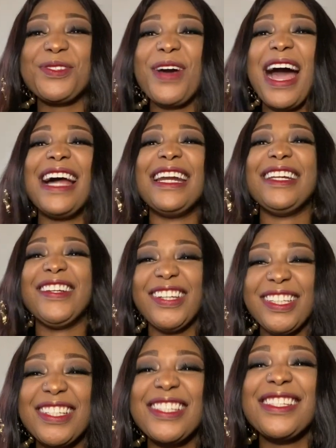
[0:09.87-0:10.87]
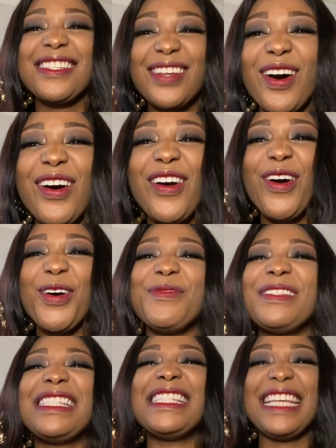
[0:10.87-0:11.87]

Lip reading: to another song of